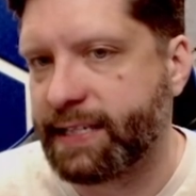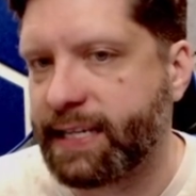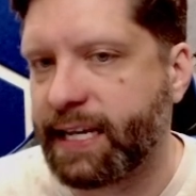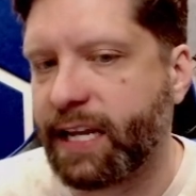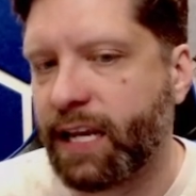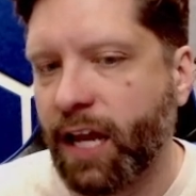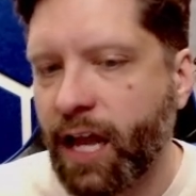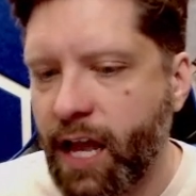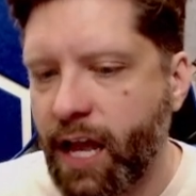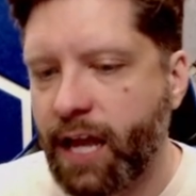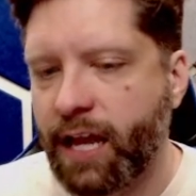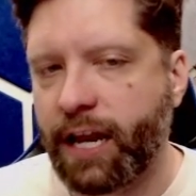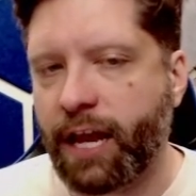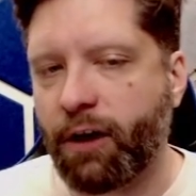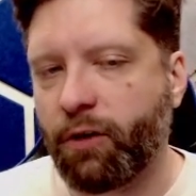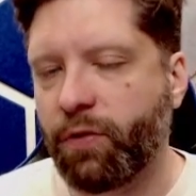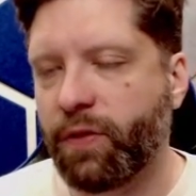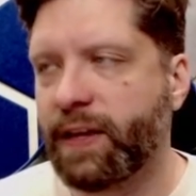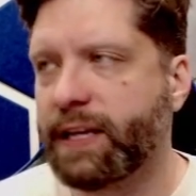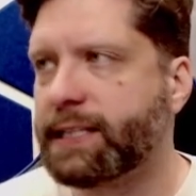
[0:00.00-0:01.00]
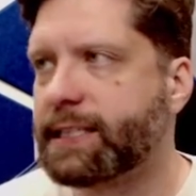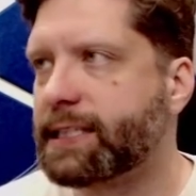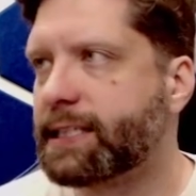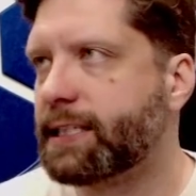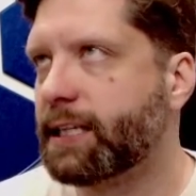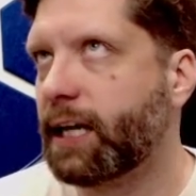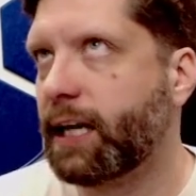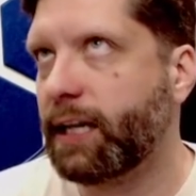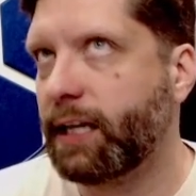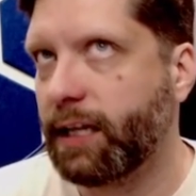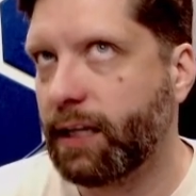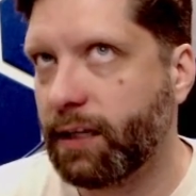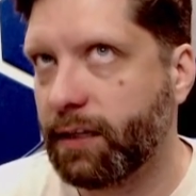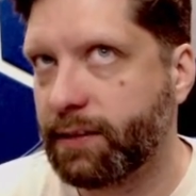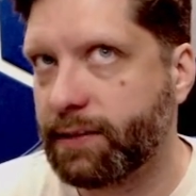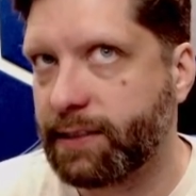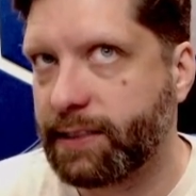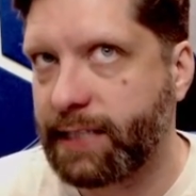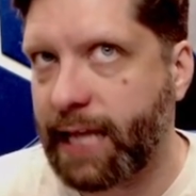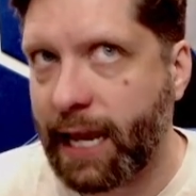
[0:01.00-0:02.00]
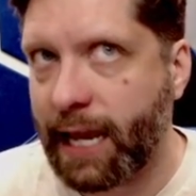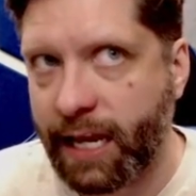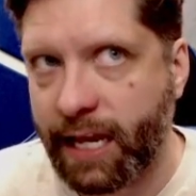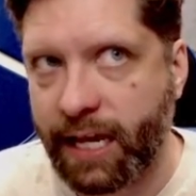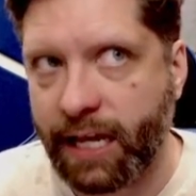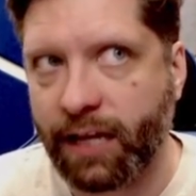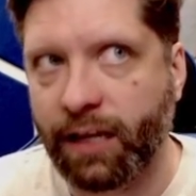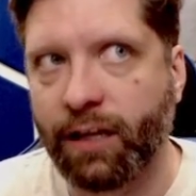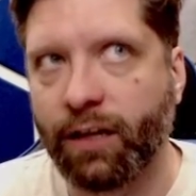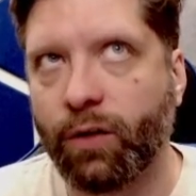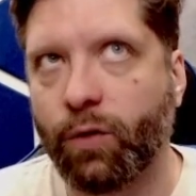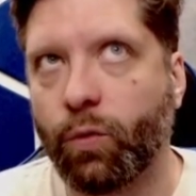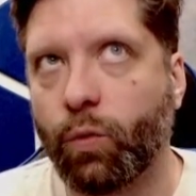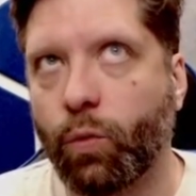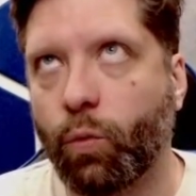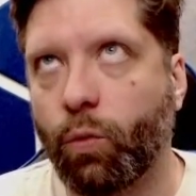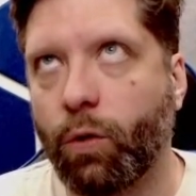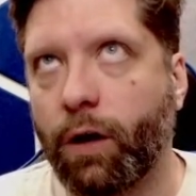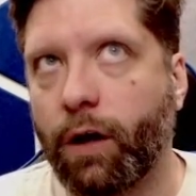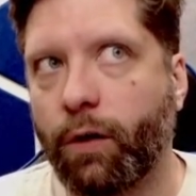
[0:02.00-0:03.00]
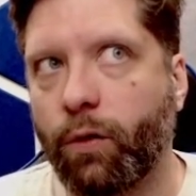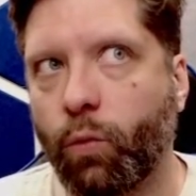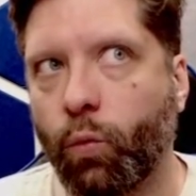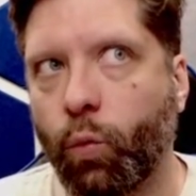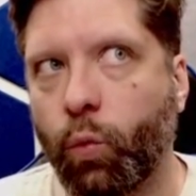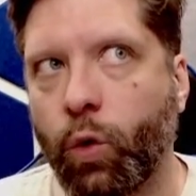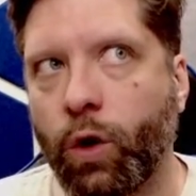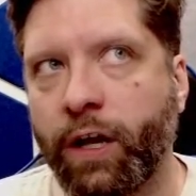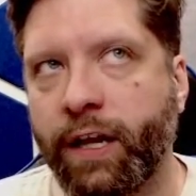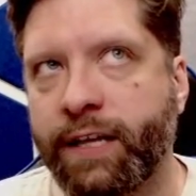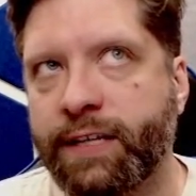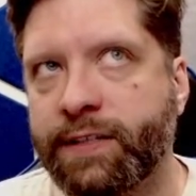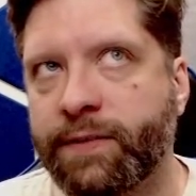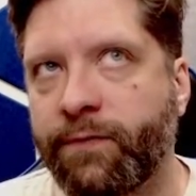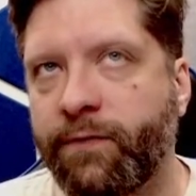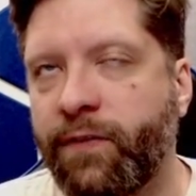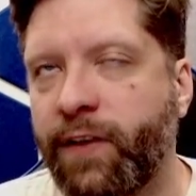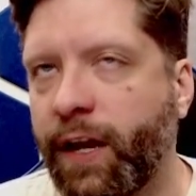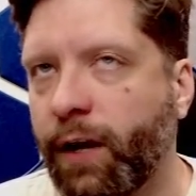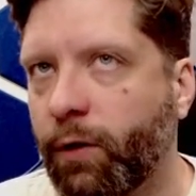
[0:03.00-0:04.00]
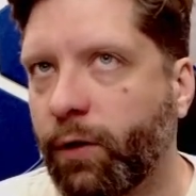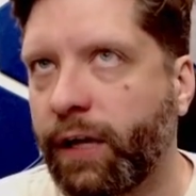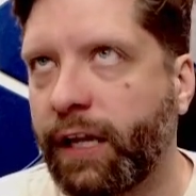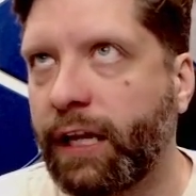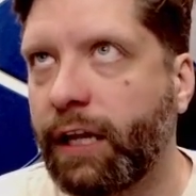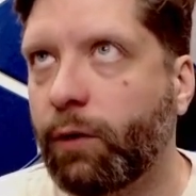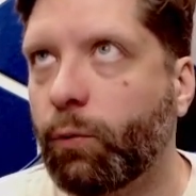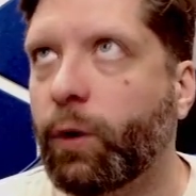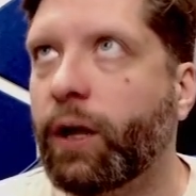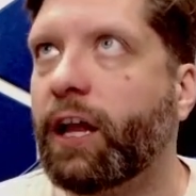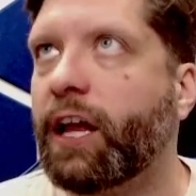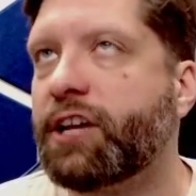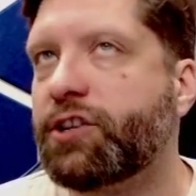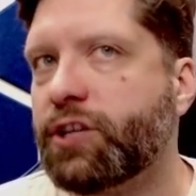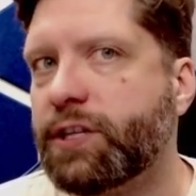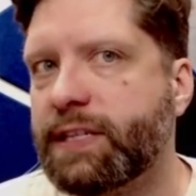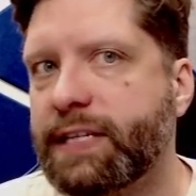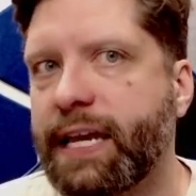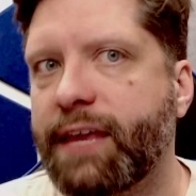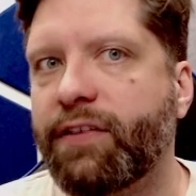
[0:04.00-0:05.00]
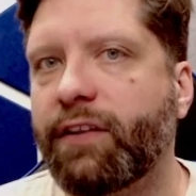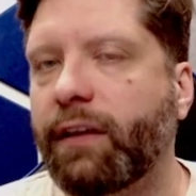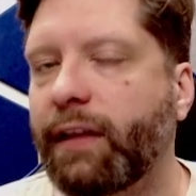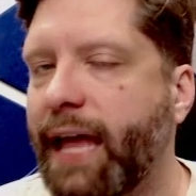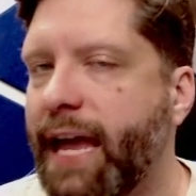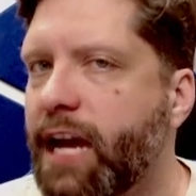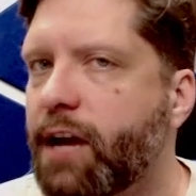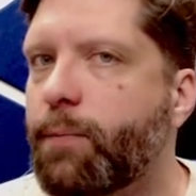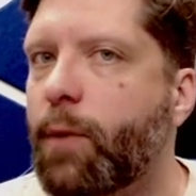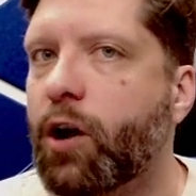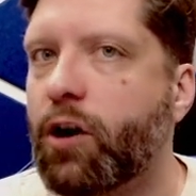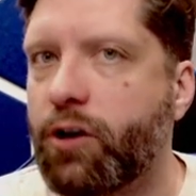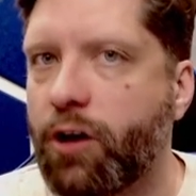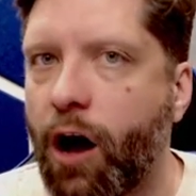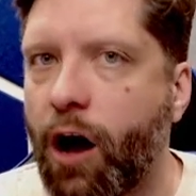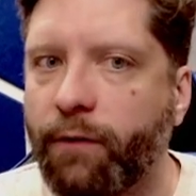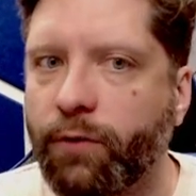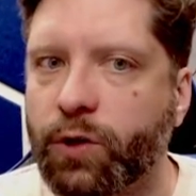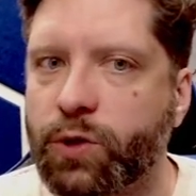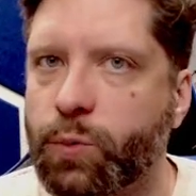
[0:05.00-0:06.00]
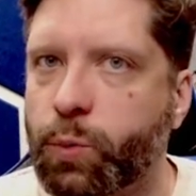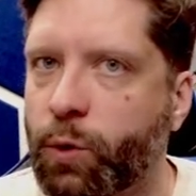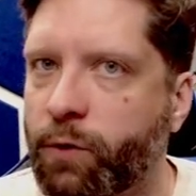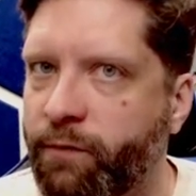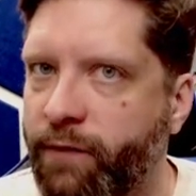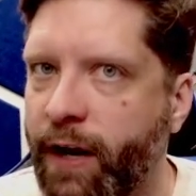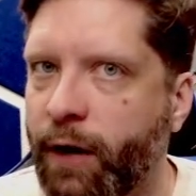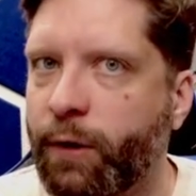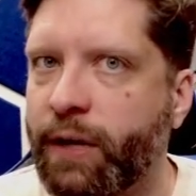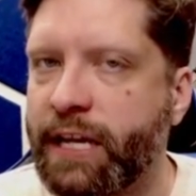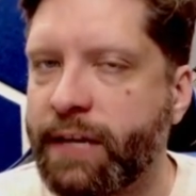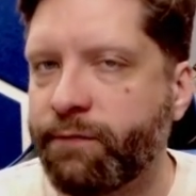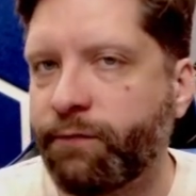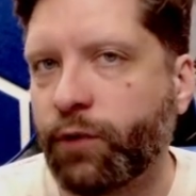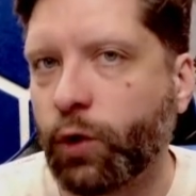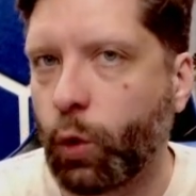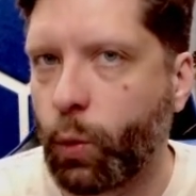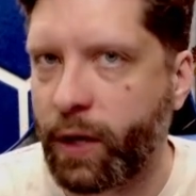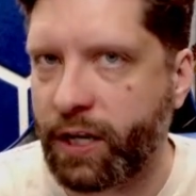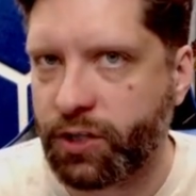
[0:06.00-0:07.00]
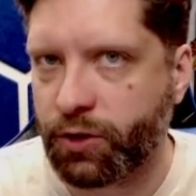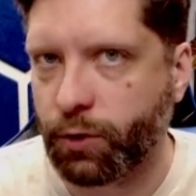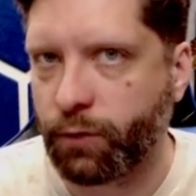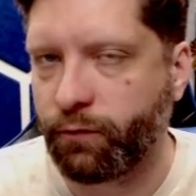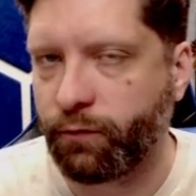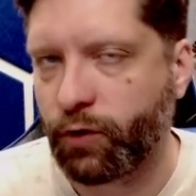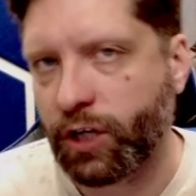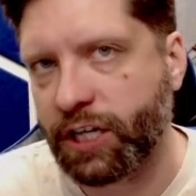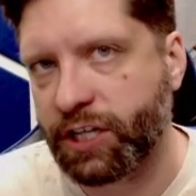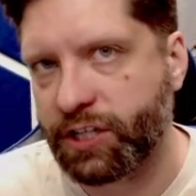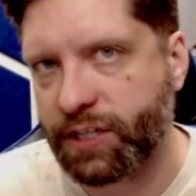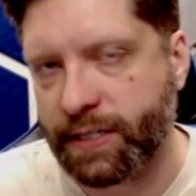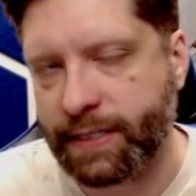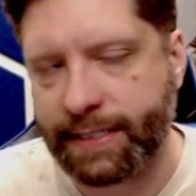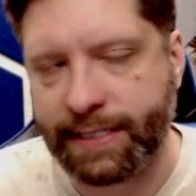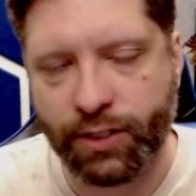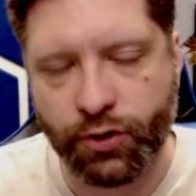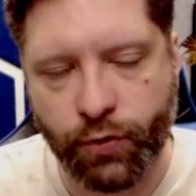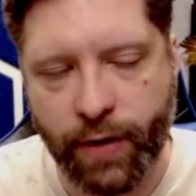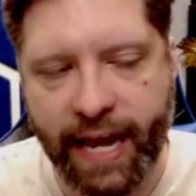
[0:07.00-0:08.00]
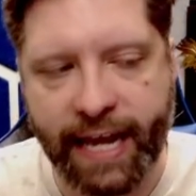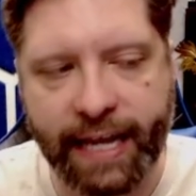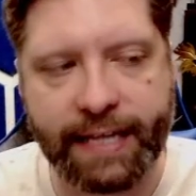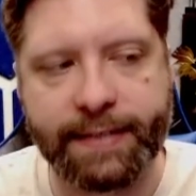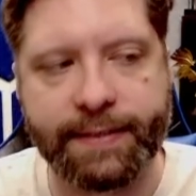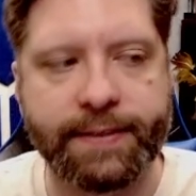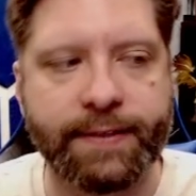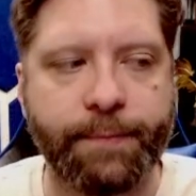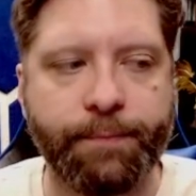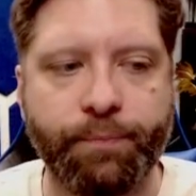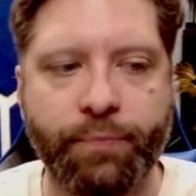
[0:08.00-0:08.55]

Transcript: in. Now, this setting was the Lankhmar novels were very influential for Dungeons & Dragons.